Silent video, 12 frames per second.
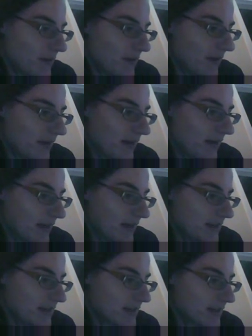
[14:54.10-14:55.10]

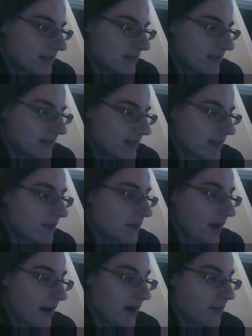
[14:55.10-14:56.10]
but
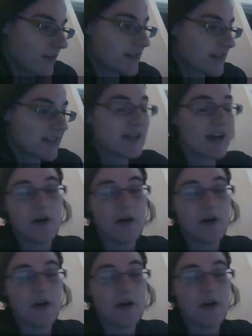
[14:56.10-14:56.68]
somehow, this is how